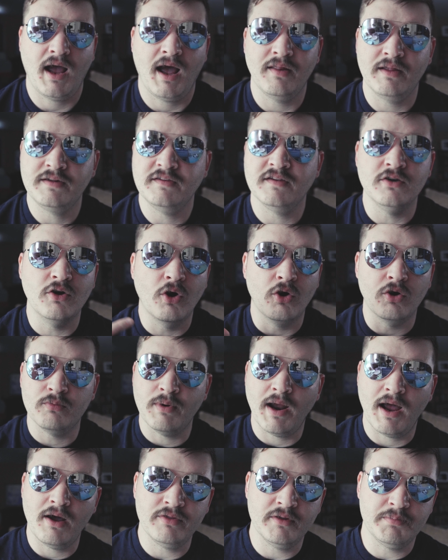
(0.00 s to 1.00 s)
I like to go
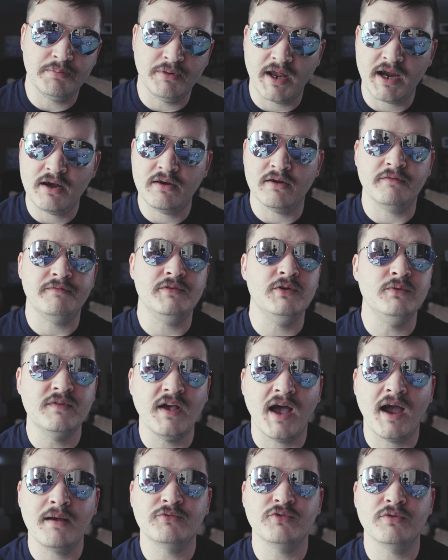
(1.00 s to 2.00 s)
around the plate a few
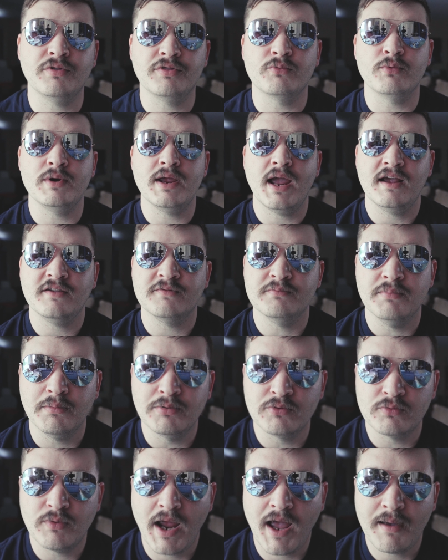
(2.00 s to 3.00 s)
times with 3 8
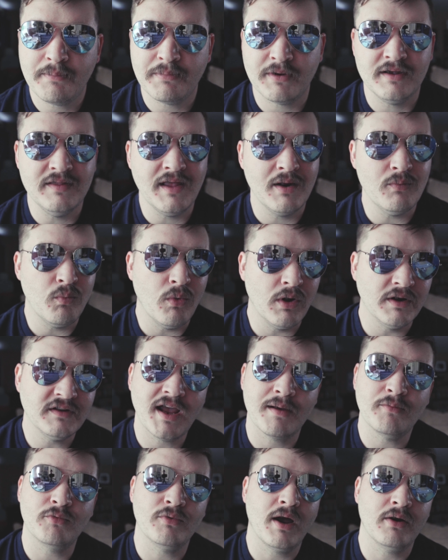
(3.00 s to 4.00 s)
bubble wrap and then one
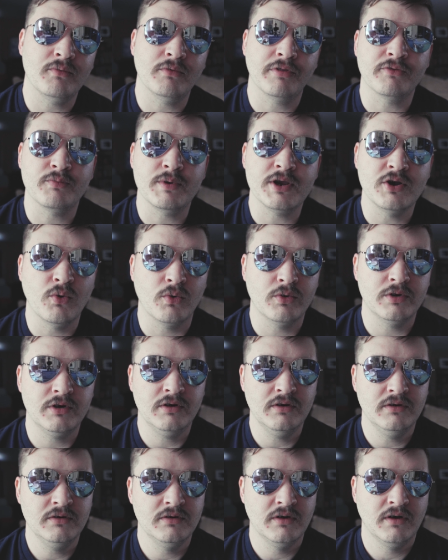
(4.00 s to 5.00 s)
time around with 3
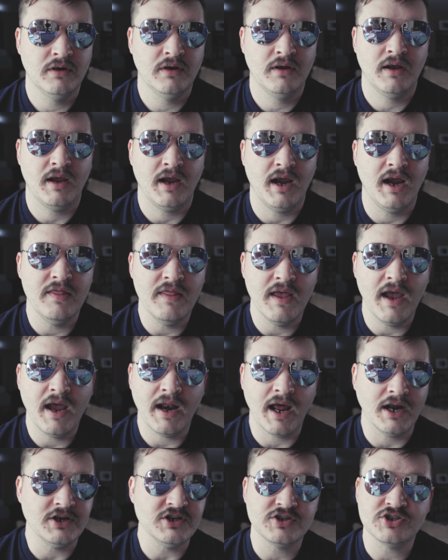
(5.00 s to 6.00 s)
quarter. And
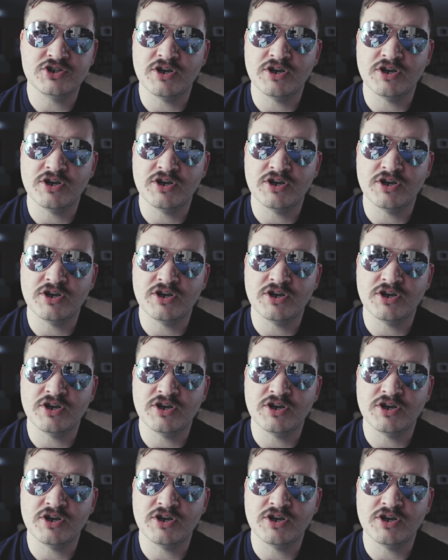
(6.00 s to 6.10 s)
then I just